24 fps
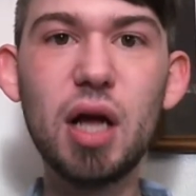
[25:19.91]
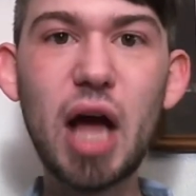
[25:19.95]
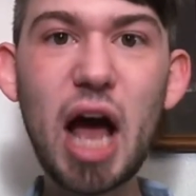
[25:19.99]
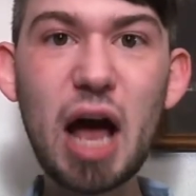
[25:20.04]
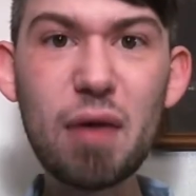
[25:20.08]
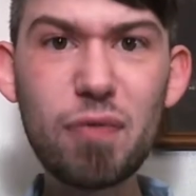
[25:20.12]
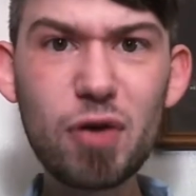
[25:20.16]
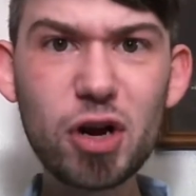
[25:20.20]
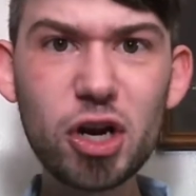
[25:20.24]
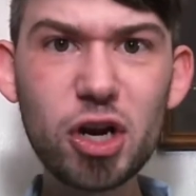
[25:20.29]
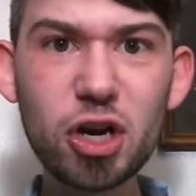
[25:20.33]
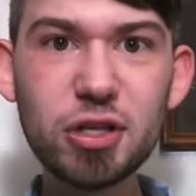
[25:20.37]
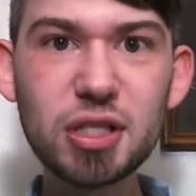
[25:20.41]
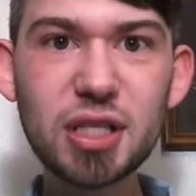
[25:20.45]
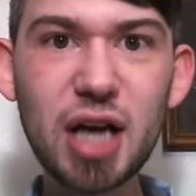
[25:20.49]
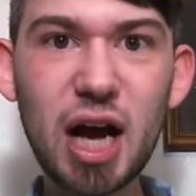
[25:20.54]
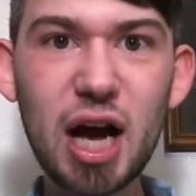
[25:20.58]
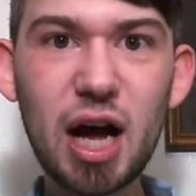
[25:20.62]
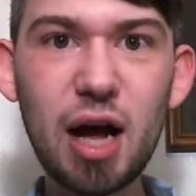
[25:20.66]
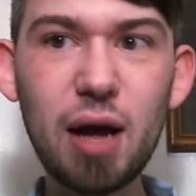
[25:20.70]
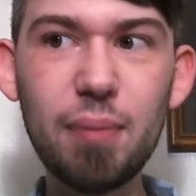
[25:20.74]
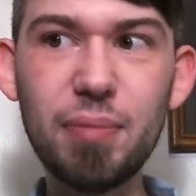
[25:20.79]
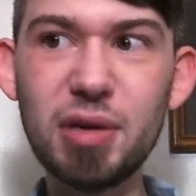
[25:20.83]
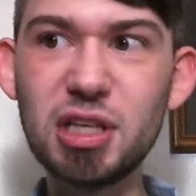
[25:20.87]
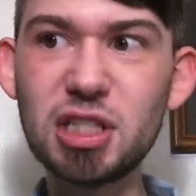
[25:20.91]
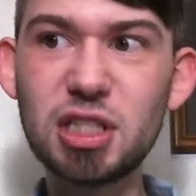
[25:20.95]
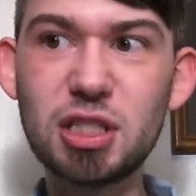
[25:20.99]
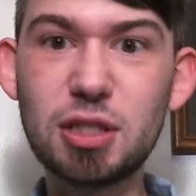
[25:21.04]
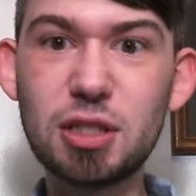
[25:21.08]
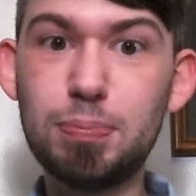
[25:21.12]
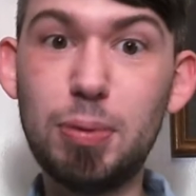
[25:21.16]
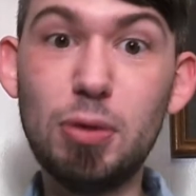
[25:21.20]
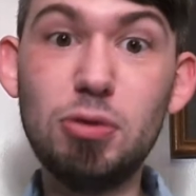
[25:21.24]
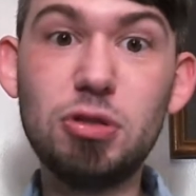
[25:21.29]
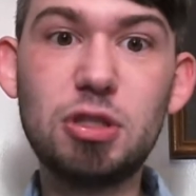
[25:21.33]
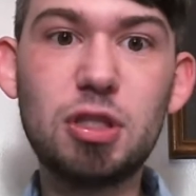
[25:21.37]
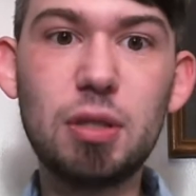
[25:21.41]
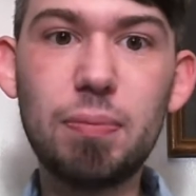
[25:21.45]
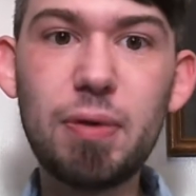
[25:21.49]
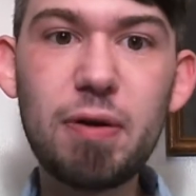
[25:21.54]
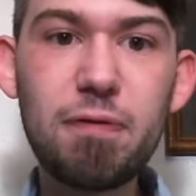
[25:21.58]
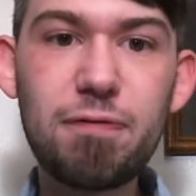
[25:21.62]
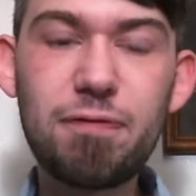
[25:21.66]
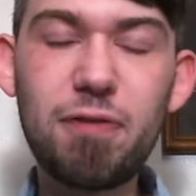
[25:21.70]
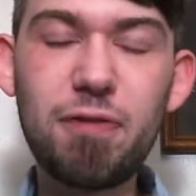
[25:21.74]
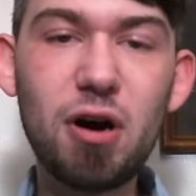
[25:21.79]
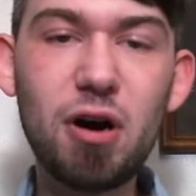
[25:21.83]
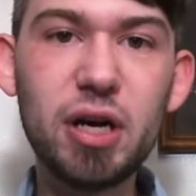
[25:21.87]
Have a good time. It's supposed to
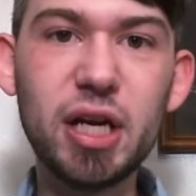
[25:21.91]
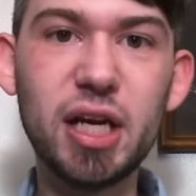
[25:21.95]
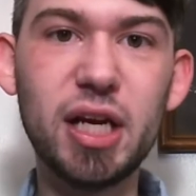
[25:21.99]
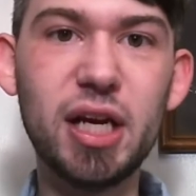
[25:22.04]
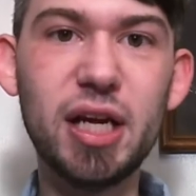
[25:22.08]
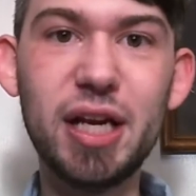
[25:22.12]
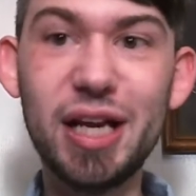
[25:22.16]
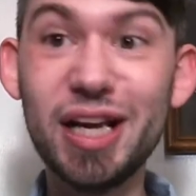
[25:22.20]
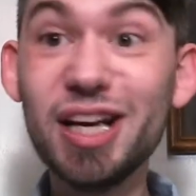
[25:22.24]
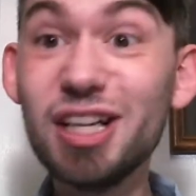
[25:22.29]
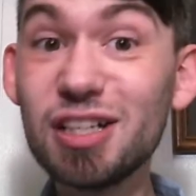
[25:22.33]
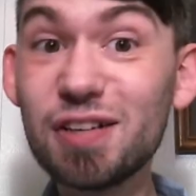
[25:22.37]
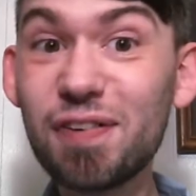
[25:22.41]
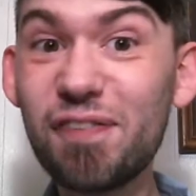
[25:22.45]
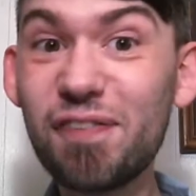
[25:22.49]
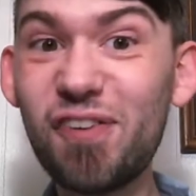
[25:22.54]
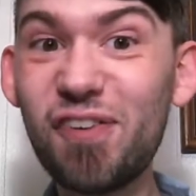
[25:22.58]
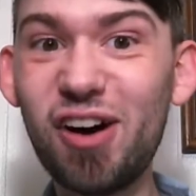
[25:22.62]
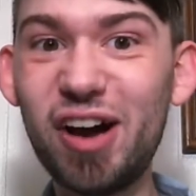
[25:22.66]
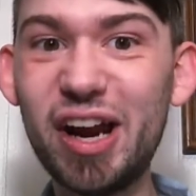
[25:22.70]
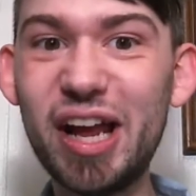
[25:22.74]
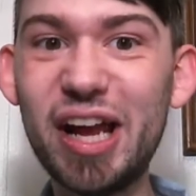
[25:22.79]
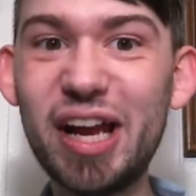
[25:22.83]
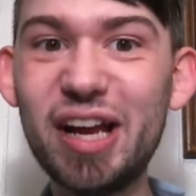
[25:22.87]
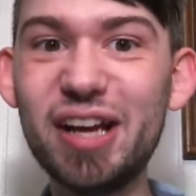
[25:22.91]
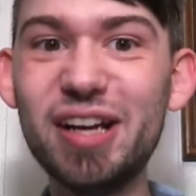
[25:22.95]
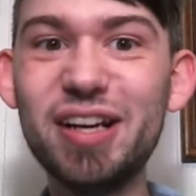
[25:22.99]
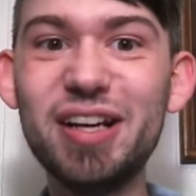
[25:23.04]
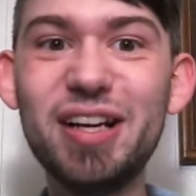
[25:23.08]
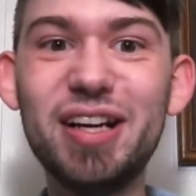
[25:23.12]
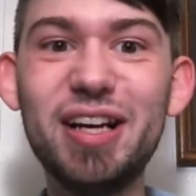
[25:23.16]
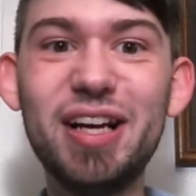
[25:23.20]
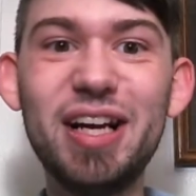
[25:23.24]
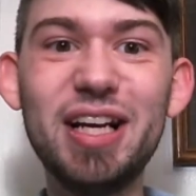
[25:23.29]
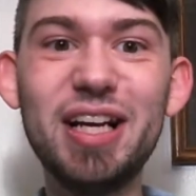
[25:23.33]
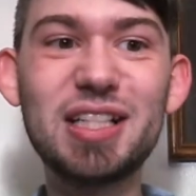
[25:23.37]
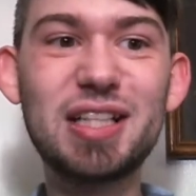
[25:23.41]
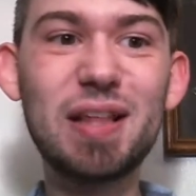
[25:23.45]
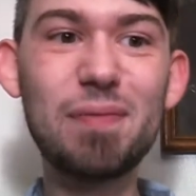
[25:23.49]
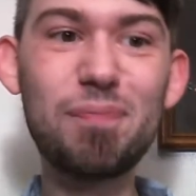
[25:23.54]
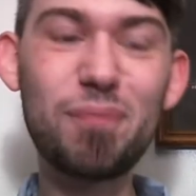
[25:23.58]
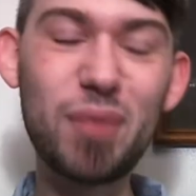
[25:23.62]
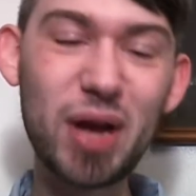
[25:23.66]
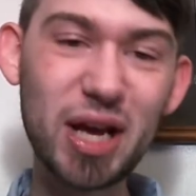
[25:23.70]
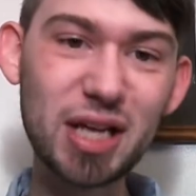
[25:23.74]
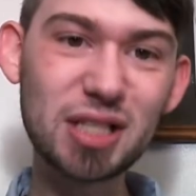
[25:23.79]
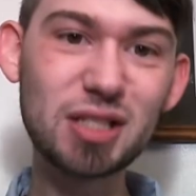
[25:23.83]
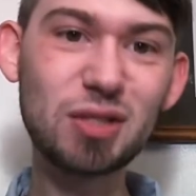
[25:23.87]
be funny. It is funny. It's the
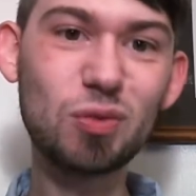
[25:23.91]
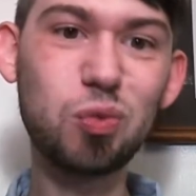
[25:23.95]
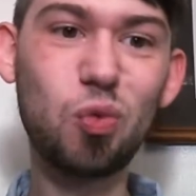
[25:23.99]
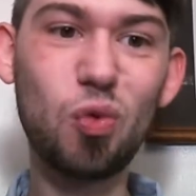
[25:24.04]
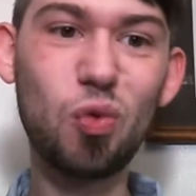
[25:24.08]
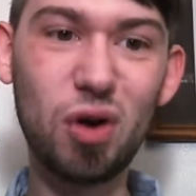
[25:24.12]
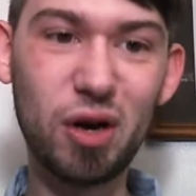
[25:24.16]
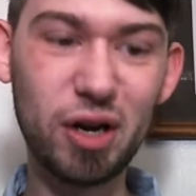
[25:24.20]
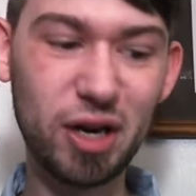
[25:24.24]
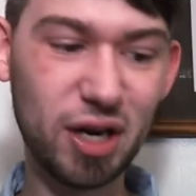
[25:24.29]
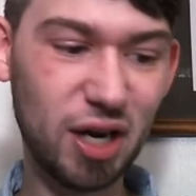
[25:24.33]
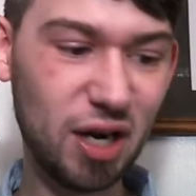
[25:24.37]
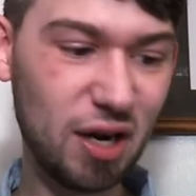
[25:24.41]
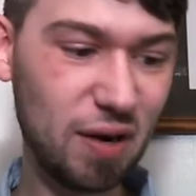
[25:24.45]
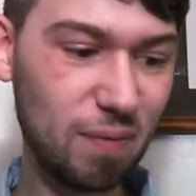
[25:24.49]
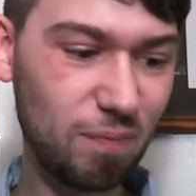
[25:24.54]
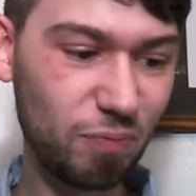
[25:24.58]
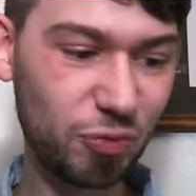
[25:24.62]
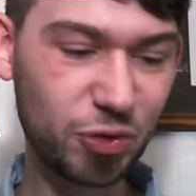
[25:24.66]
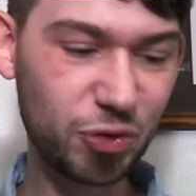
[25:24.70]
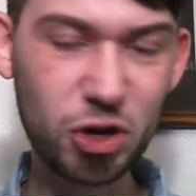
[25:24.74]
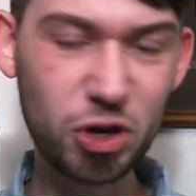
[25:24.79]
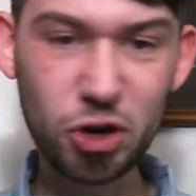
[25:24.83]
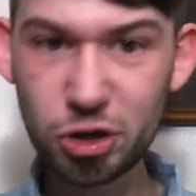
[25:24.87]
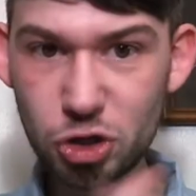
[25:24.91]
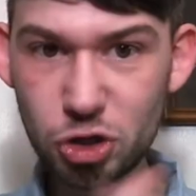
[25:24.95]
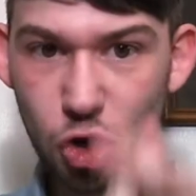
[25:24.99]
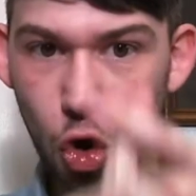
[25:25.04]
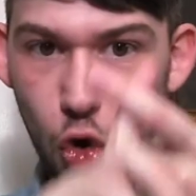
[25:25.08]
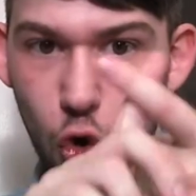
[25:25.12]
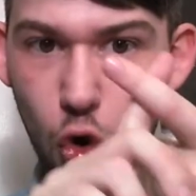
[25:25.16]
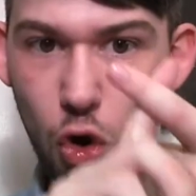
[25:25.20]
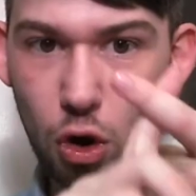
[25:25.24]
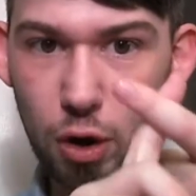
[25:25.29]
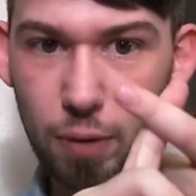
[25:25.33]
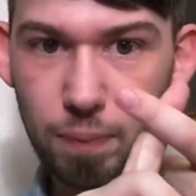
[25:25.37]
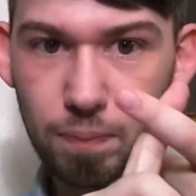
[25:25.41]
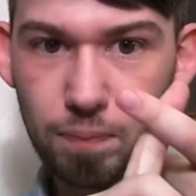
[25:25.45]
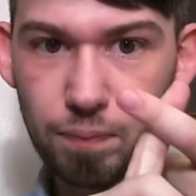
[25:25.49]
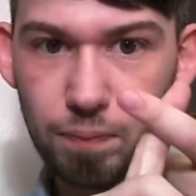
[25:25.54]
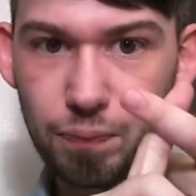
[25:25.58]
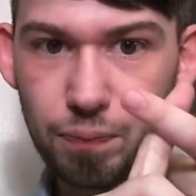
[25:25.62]
best one. Good gore.